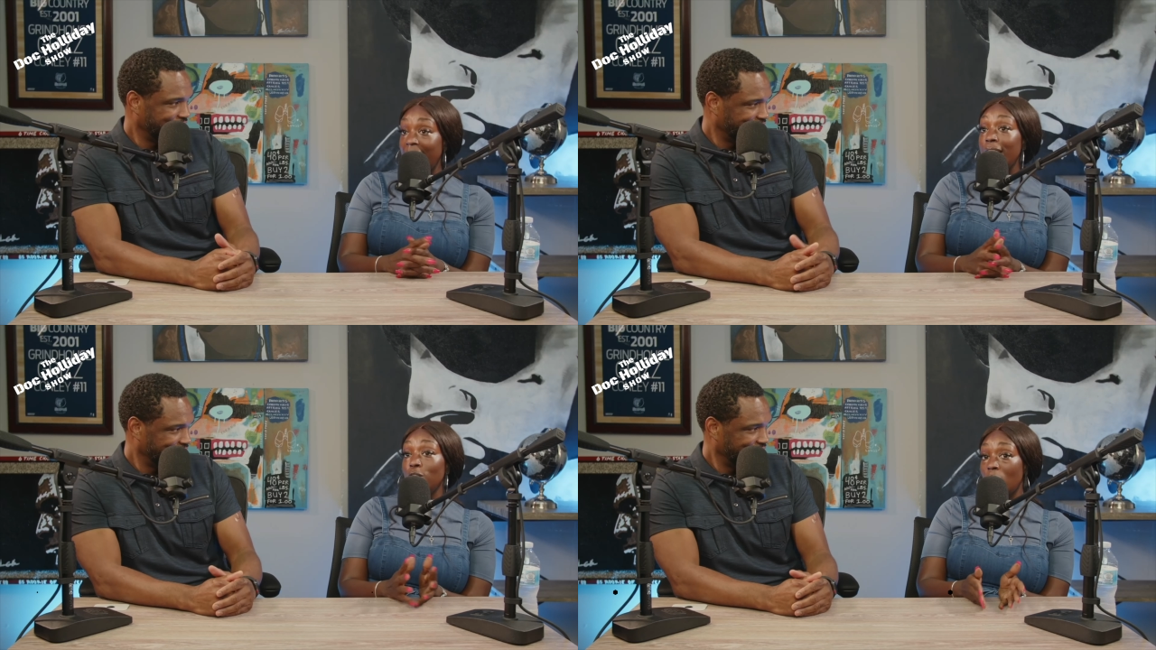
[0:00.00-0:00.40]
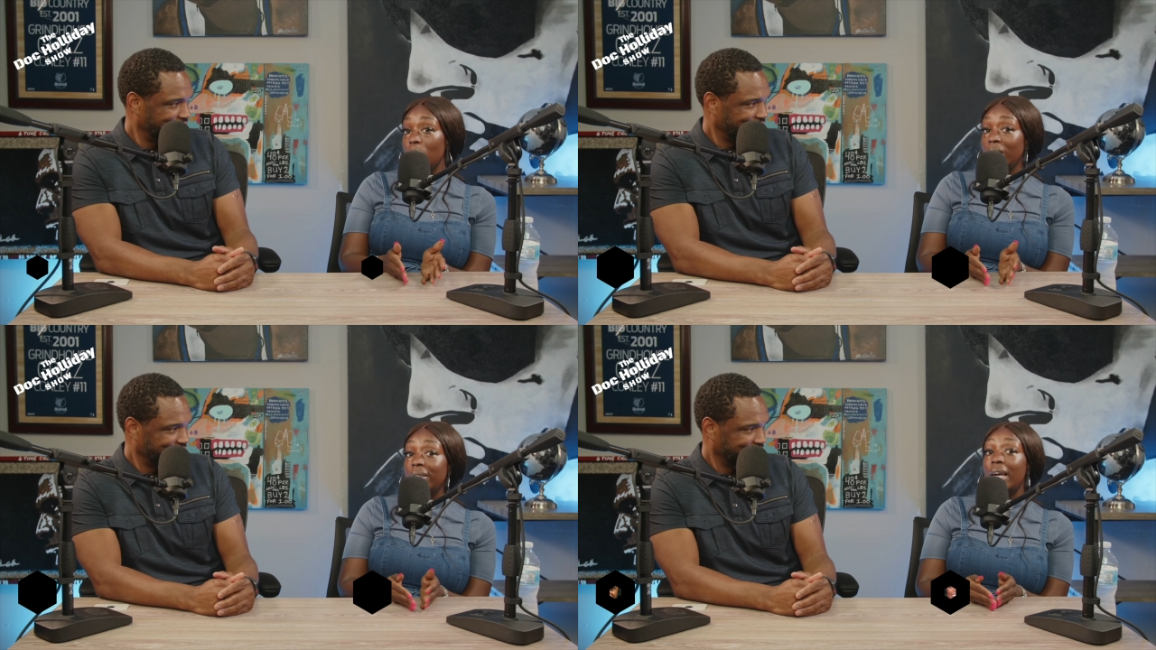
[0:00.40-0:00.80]
Speaker 1: and you
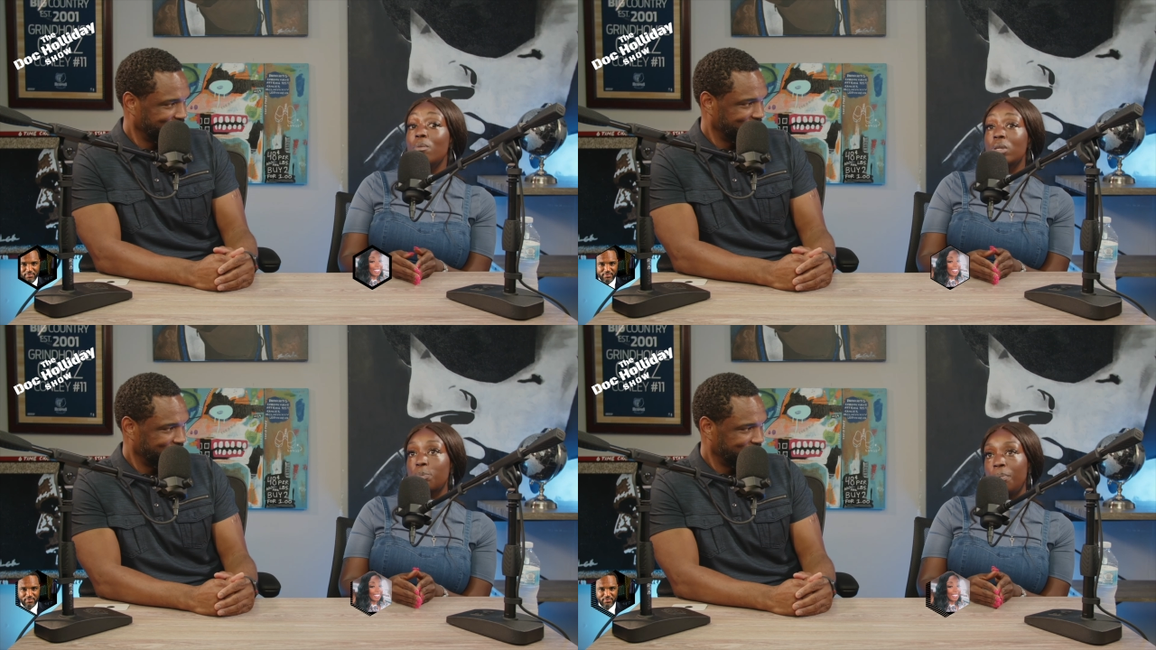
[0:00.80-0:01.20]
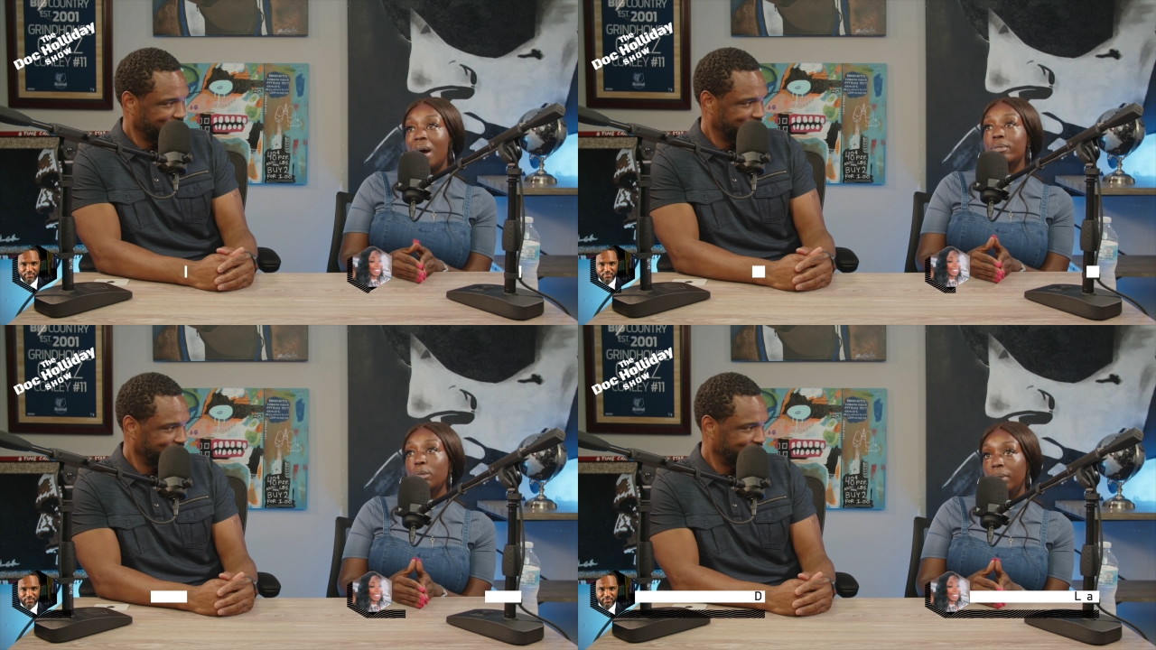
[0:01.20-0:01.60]
know what? That was
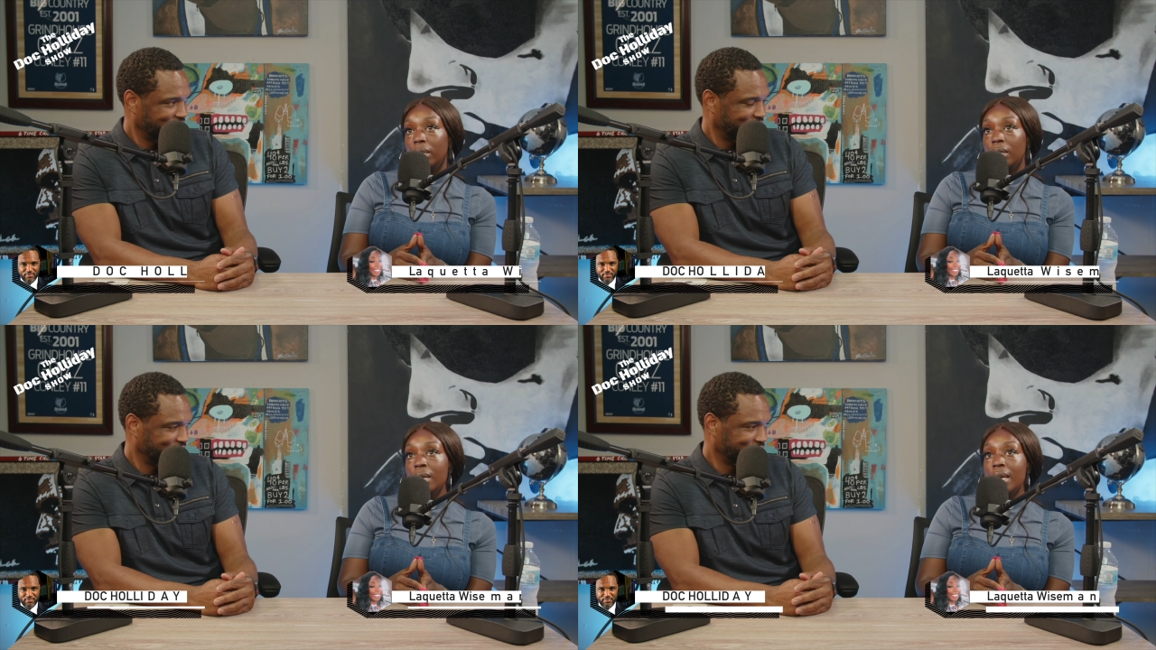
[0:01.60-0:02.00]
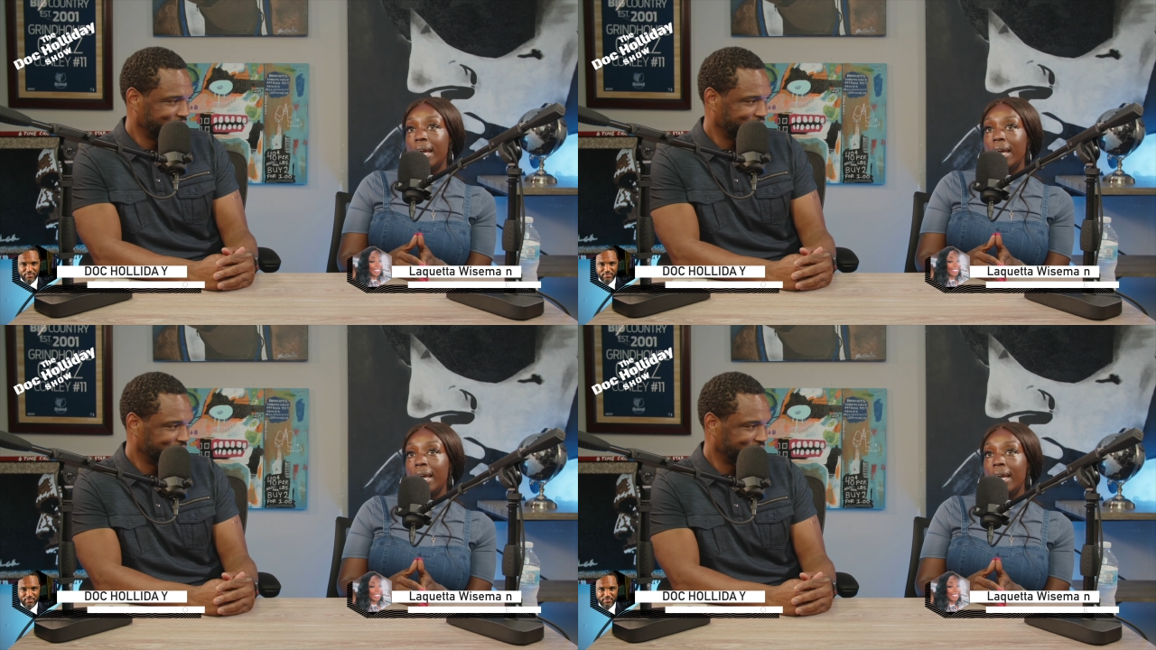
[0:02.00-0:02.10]
possibly,